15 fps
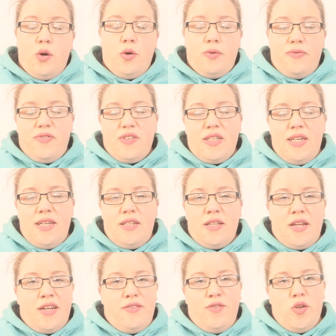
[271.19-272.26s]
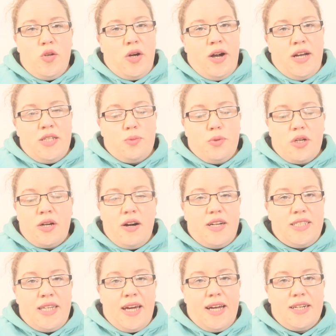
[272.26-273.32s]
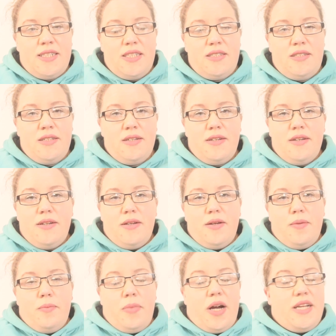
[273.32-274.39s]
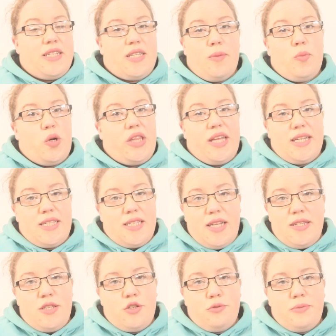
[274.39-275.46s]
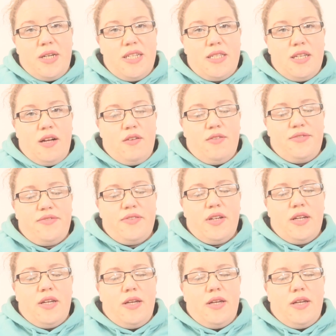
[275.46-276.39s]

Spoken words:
Hopefully none of you guys were contacted by someone that says they're myself.